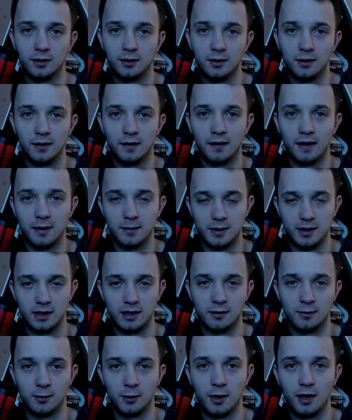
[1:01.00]
do something
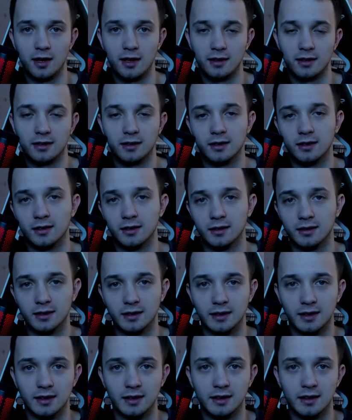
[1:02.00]
if you got a
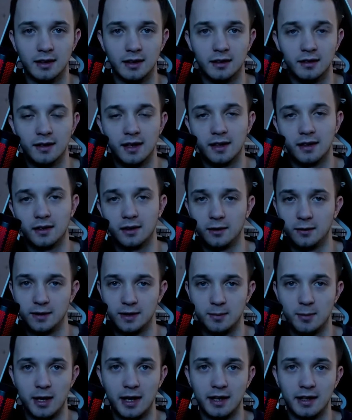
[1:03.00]
letter
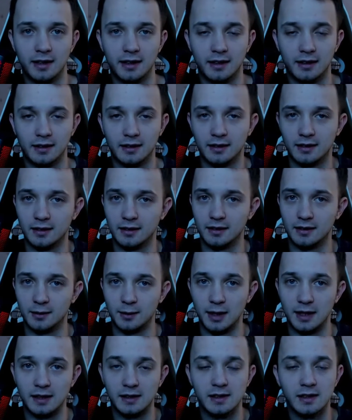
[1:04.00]
with money in it
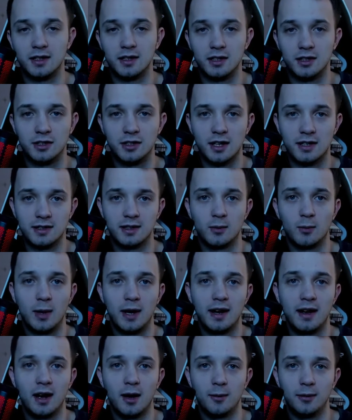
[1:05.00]
right? It's just the
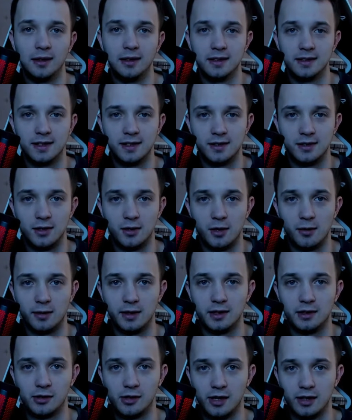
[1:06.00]
way how Nielsen survey
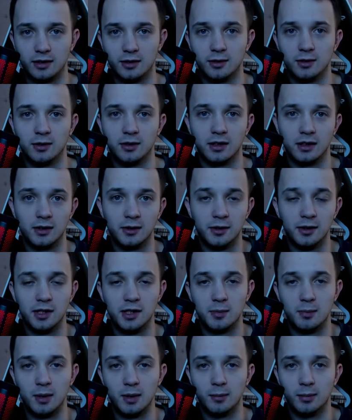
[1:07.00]
try to
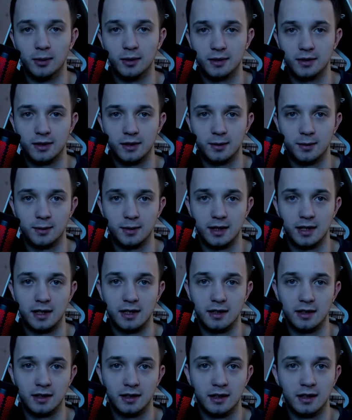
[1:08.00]
encourage people so
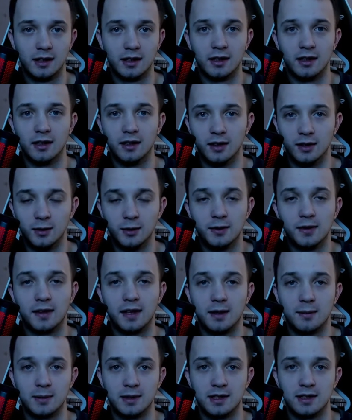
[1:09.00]
they uh, do
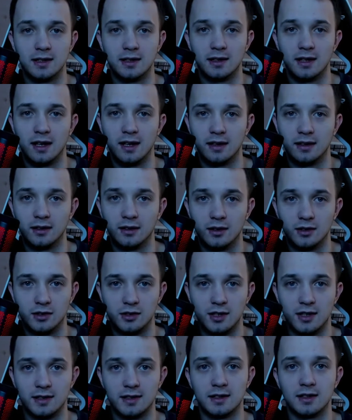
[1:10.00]
something and not
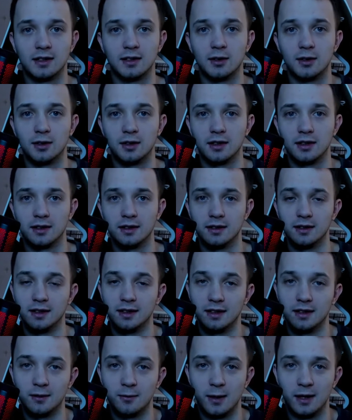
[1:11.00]
just ignore
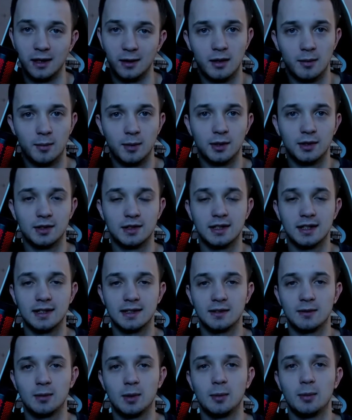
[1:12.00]
the envelope because
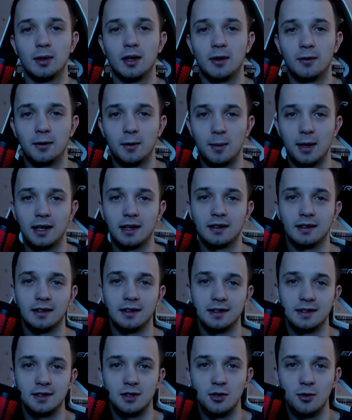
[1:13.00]
lots of people automatically
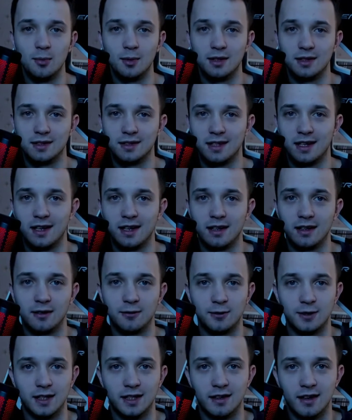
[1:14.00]
assuming that
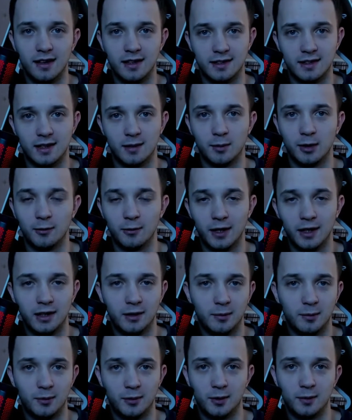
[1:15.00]
if they got some
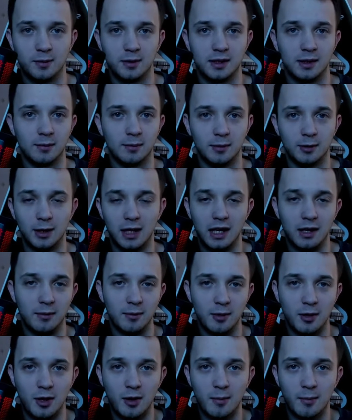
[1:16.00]
envelope from some
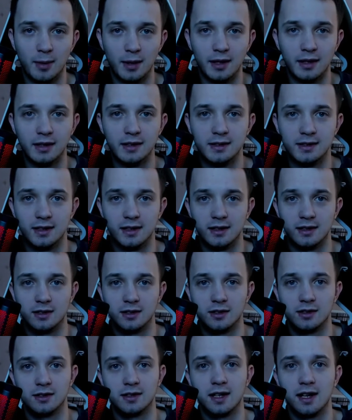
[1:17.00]
random company that
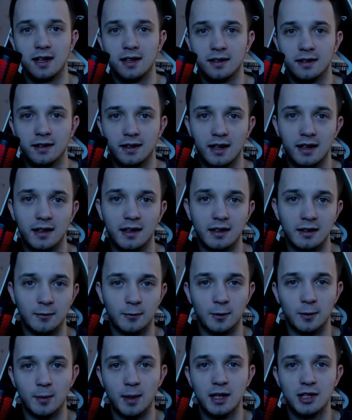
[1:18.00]
saying their
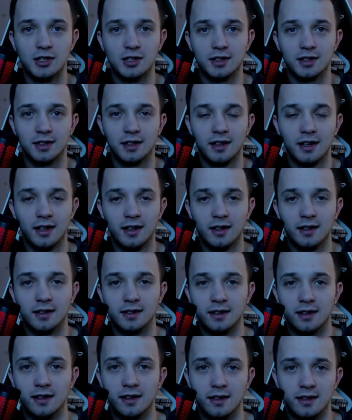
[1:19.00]
information
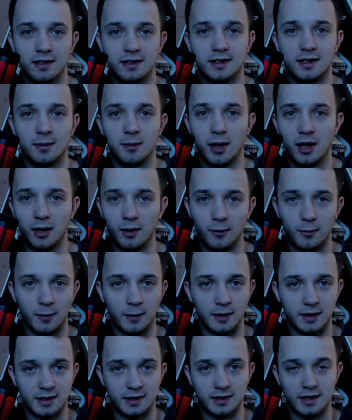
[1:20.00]
then it's some kind of
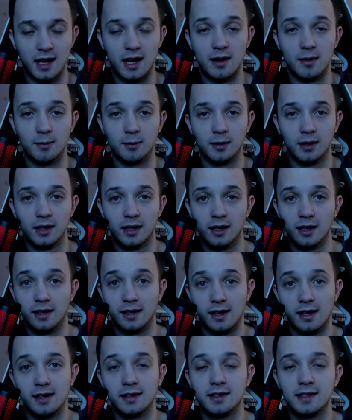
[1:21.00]
a scam
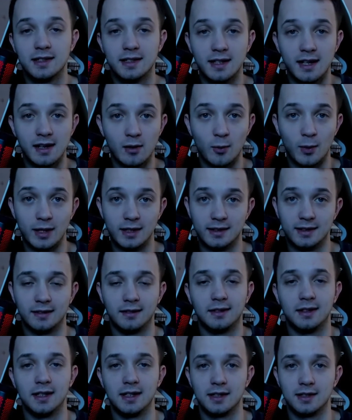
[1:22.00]
and i understand why they
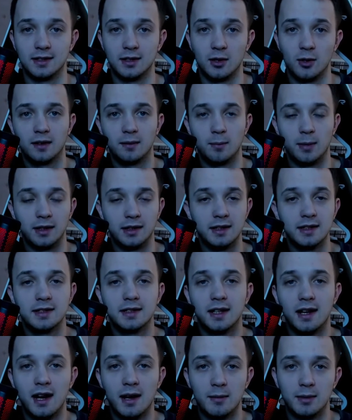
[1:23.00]
think so but this
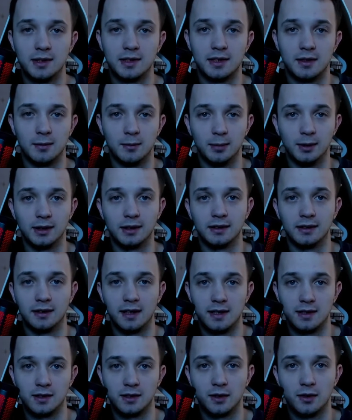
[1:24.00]
time it's completely
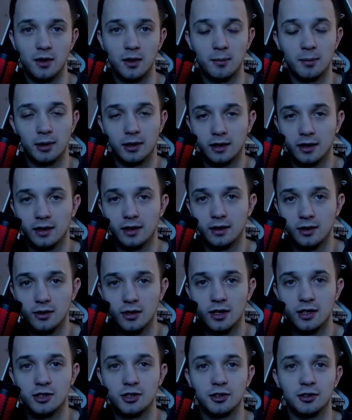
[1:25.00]
legit company and you
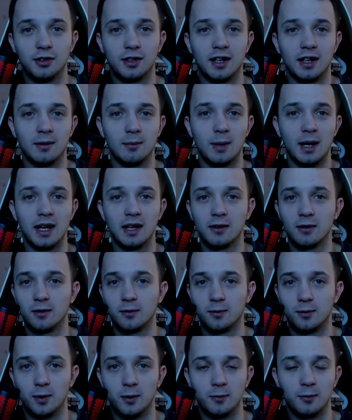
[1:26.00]
actually can make
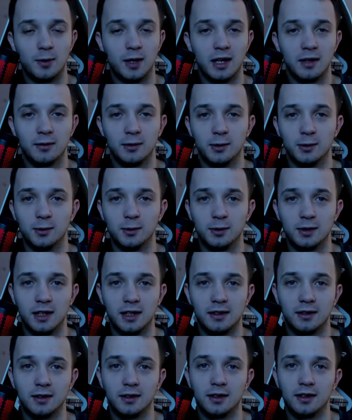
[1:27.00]
from 5 to
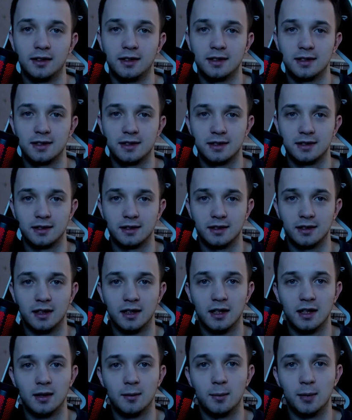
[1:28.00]
10 dollars uh,
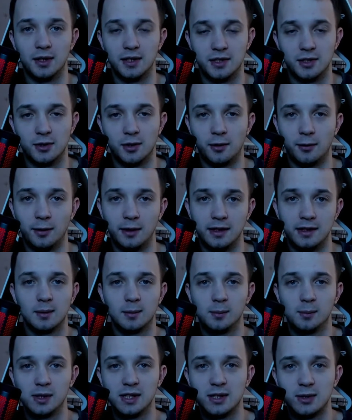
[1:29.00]
per survey
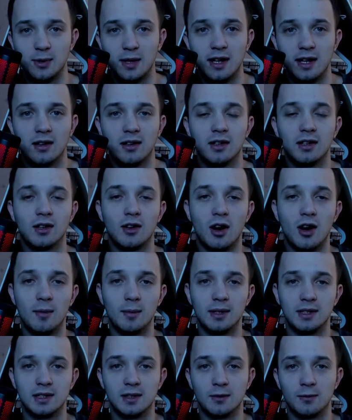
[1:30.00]
please write in the
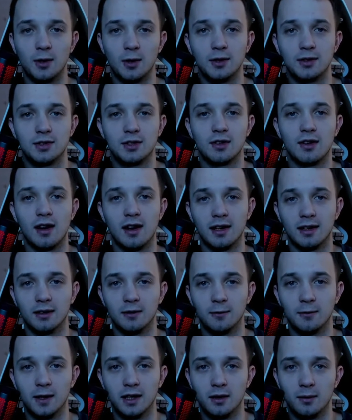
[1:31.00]
comments if you also got
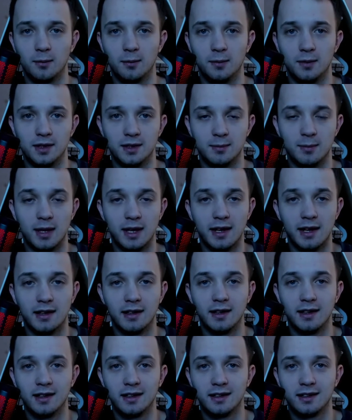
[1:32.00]
envelope with money
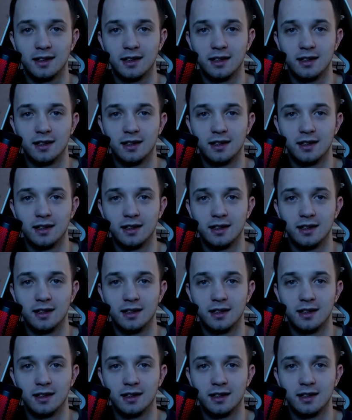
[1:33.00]
in it